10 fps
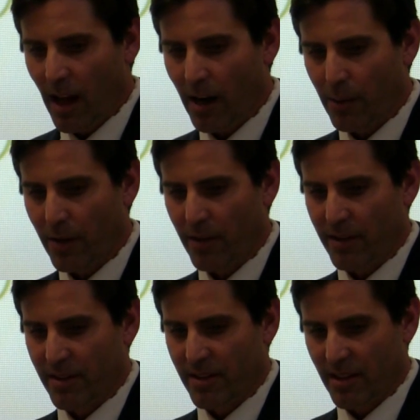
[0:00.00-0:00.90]

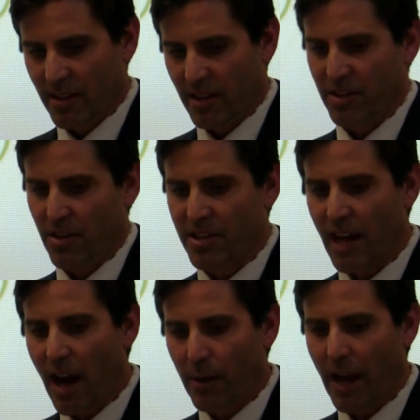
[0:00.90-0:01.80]
it turns
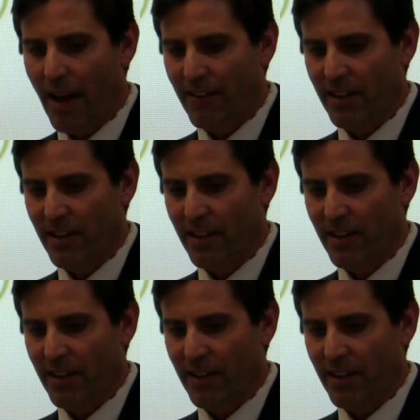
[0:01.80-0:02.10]
out we have